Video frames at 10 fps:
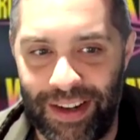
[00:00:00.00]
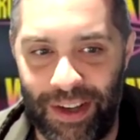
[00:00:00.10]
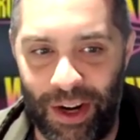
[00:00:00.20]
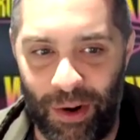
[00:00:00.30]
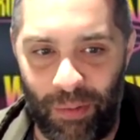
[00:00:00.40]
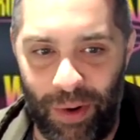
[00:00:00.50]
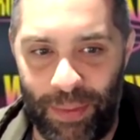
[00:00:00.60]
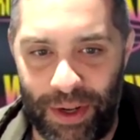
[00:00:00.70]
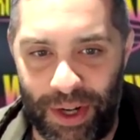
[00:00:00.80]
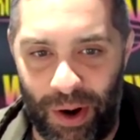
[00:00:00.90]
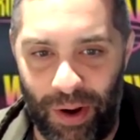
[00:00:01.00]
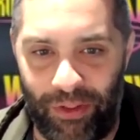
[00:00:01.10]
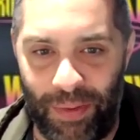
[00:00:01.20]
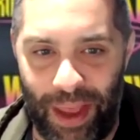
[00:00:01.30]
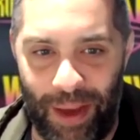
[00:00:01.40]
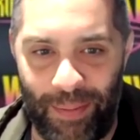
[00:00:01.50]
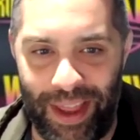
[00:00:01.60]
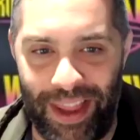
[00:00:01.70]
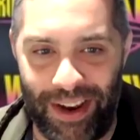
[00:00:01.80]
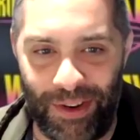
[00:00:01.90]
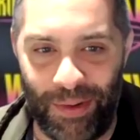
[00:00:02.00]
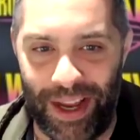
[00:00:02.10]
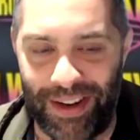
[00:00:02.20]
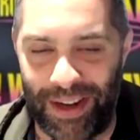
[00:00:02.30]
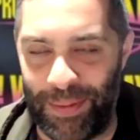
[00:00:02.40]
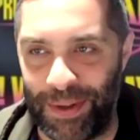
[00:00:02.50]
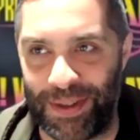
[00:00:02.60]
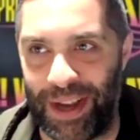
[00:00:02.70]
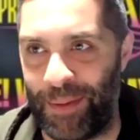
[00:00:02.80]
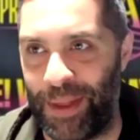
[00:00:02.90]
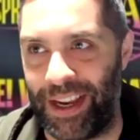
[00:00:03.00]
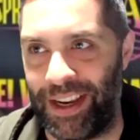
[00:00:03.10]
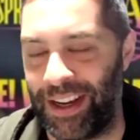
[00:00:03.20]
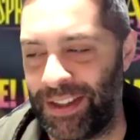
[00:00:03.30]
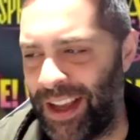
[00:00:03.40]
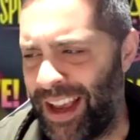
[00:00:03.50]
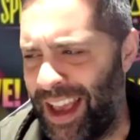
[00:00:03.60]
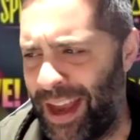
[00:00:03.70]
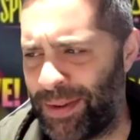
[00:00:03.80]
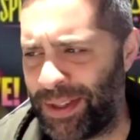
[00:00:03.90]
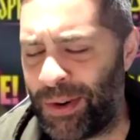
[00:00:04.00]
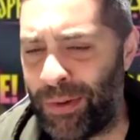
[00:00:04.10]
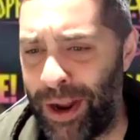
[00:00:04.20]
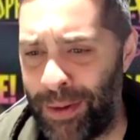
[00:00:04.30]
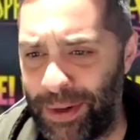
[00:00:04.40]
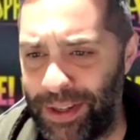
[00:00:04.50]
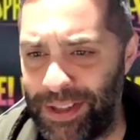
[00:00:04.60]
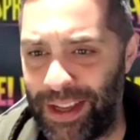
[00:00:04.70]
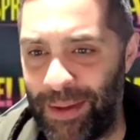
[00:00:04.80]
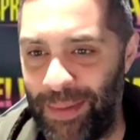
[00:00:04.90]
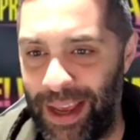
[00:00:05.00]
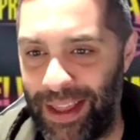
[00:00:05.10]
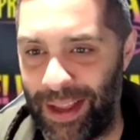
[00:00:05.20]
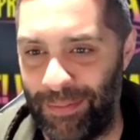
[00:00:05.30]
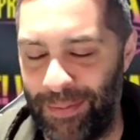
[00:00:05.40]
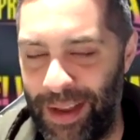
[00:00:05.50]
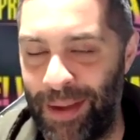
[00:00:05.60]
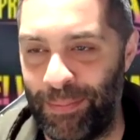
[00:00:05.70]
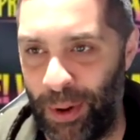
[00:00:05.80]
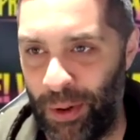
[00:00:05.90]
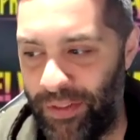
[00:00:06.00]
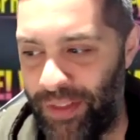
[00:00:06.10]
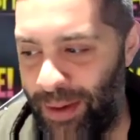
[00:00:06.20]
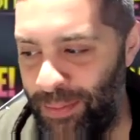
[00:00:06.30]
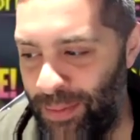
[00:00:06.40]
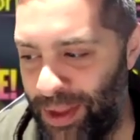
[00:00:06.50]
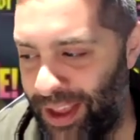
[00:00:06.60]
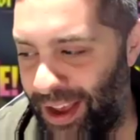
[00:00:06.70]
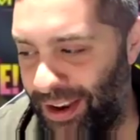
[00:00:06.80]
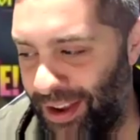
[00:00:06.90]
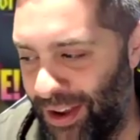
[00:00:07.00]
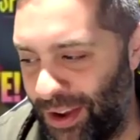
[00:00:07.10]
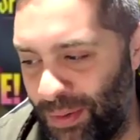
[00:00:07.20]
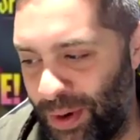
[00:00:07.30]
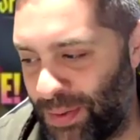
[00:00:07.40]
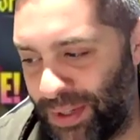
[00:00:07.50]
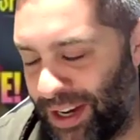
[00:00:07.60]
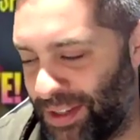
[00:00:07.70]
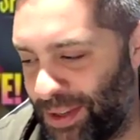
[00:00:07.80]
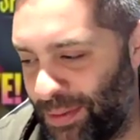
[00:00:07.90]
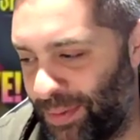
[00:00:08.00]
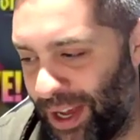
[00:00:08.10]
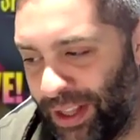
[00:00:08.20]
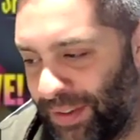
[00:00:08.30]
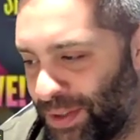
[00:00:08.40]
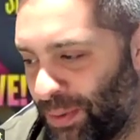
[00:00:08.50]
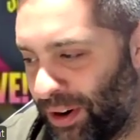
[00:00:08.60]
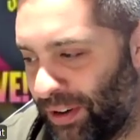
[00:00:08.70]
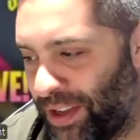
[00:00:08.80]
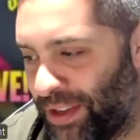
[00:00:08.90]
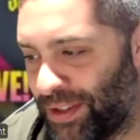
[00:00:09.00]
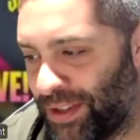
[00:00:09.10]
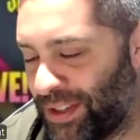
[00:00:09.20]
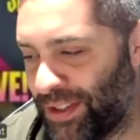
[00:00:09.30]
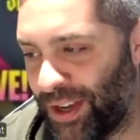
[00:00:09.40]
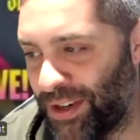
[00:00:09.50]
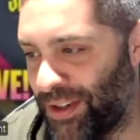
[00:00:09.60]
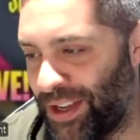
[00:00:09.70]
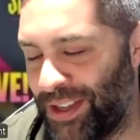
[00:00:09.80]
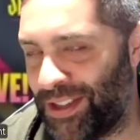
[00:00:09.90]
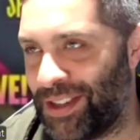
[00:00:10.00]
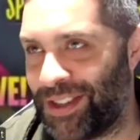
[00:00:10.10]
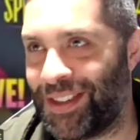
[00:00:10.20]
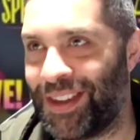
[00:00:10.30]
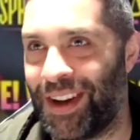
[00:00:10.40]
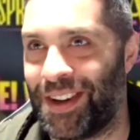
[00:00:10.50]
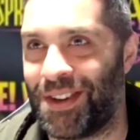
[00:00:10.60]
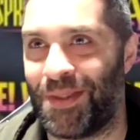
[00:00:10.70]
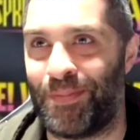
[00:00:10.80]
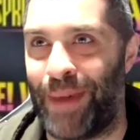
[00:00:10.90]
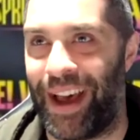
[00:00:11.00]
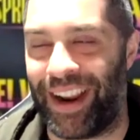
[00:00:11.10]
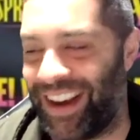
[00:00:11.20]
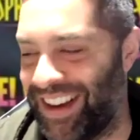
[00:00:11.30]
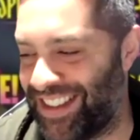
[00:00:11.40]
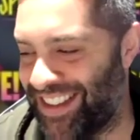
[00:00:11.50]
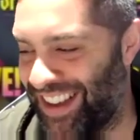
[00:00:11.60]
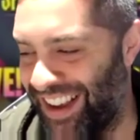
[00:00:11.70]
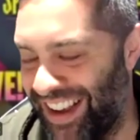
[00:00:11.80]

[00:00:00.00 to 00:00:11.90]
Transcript: rip the chair away from them and then do that double stomp that he does. And it was incredible to see him hit both of them with that, which was awesome. I love Swerve. He's just such a badass.